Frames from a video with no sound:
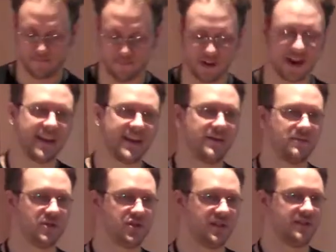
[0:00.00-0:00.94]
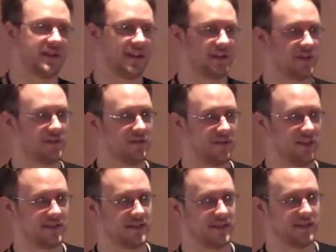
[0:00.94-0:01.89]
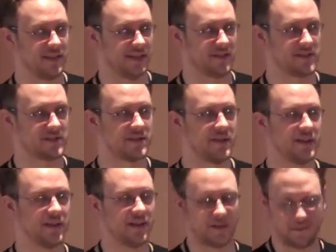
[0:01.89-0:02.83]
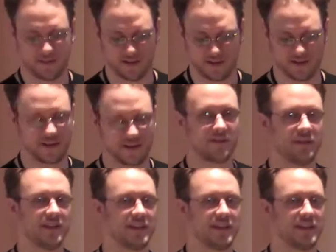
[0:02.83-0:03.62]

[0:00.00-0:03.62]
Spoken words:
buy a machine that has underlit keys. They're not really